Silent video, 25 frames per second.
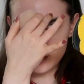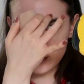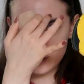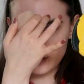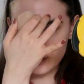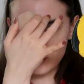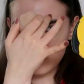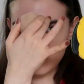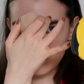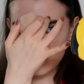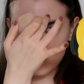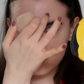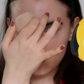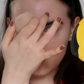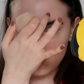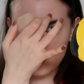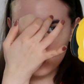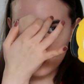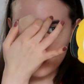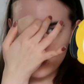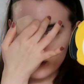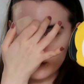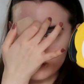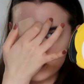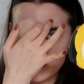and New
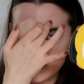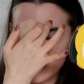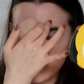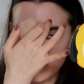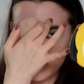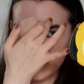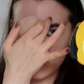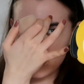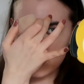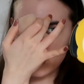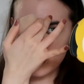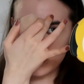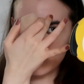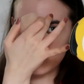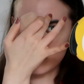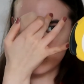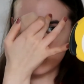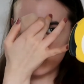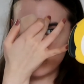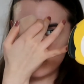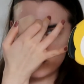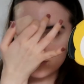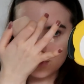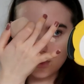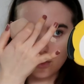York. I was like,
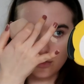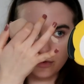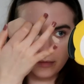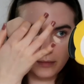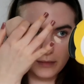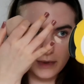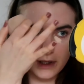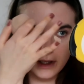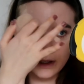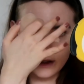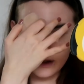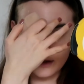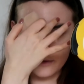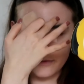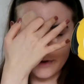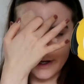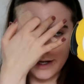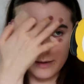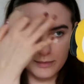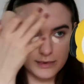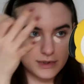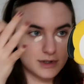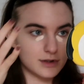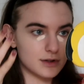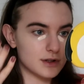you've sold me. You've
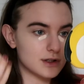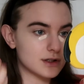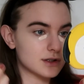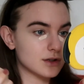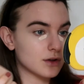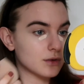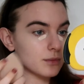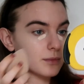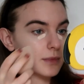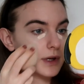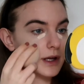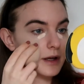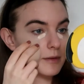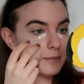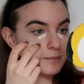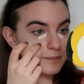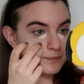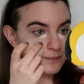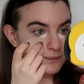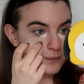absolutely sold me.